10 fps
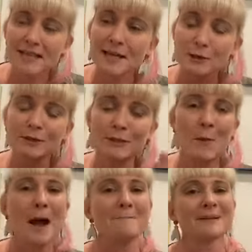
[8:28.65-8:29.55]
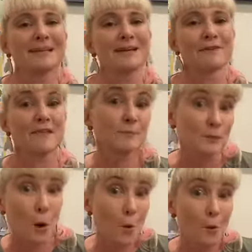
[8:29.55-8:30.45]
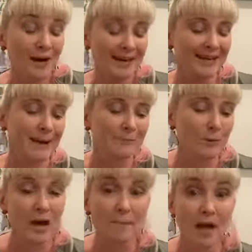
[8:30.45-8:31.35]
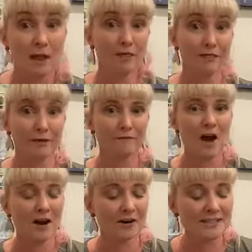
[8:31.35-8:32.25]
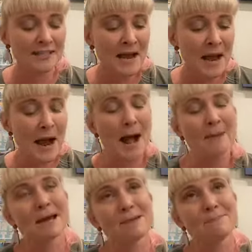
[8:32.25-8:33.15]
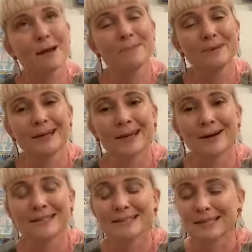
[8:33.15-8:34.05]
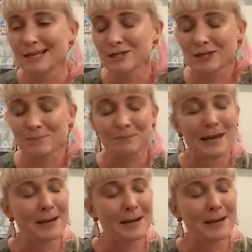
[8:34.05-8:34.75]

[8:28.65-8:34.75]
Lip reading: They couldn't quite believe that there was already a book about the virus and about being in isolation.